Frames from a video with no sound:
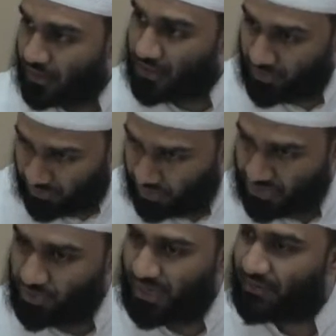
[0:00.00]
The
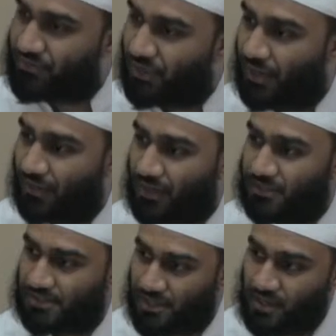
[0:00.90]
person who gave talaq,
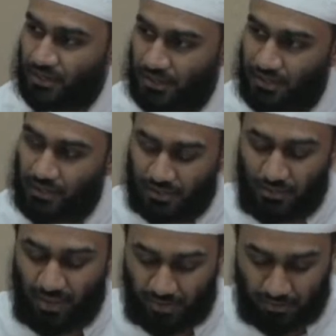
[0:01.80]
yes. The
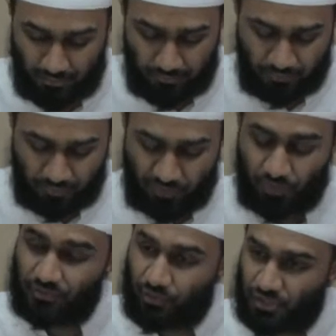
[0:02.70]
man.
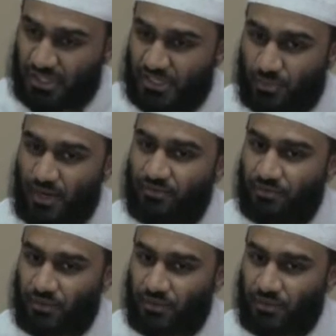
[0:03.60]
For divorcing his wife.